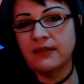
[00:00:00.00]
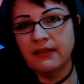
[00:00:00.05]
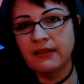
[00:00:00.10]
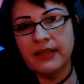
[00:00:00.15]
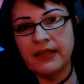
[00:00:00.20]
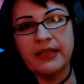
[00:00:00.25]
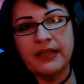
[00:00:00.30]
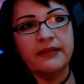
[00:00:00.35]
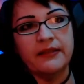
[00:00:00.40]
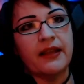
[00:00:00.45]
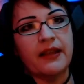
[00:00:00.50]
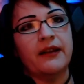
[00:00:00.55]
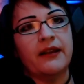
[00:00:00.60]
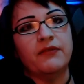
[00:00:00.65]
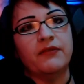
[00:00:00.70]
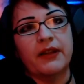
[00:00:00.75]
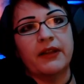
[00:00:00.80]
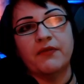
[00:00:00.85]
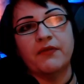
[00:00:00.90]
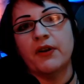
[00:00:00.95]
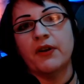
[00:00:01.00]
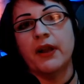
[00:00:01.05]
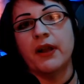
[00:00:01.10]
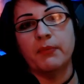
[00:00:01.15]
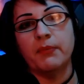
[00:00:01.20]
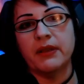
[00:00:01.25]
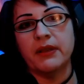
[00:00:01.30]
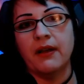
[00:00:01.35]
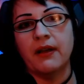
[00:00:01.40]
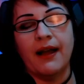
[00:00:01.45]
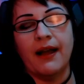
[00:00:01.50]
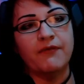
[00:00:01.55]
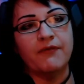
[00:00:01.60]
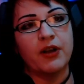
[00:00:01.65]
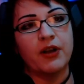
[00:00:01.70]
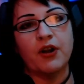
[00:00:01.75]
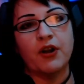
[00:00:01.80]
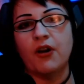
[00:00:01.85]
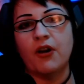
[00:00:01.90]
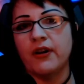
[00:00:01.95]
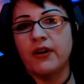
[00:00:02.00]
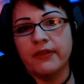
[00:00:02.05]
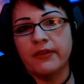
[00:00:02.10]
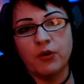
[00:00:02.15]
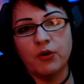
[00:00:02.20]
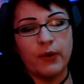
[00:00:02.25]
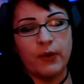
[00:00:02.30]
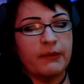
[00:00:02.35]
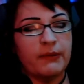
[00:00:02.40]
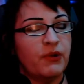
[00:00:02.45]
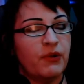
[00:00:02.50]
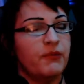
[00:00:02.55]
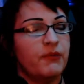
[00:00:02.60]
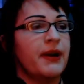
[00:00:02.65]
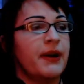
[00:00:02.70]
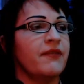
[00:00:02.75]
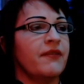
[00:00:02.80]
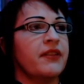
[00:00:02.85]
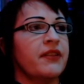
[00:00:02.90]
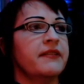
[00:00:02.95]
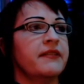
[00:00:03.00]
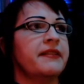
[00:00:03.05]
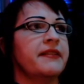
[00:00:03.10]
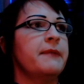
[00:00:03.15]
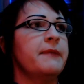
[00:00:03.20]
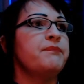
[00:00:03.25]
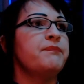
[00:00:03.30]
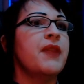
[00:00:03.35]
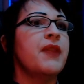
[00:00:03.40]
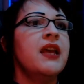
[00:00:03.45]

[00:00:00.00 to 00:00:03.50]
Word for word: Like, he's kind of like very up in the avant-garde and the green movement and everything like that.